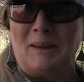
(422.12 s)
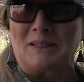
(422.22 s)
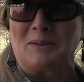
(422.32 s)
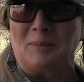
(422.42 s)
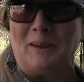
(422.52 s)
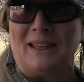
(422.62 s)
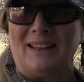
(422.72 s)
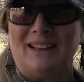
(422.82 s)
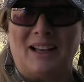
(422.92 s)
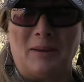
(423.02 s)
mess with me.
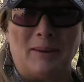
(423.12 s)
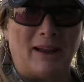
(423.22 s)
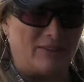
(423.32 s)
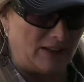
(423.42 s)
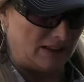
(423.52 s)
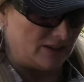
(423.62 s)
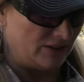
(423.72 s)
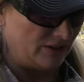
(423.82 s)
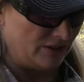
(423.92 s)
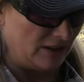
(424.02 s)
I'm having
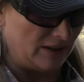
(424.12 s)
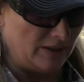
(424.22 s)
to